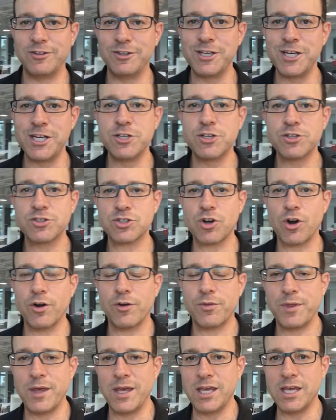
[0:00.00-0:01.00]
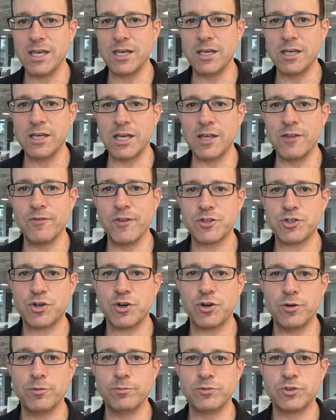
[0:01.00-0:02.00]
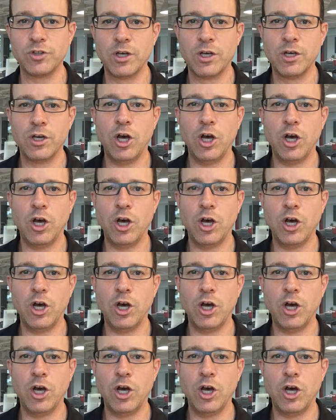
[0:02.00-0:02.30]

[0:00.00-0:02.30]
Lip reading: need to start thinking in the terms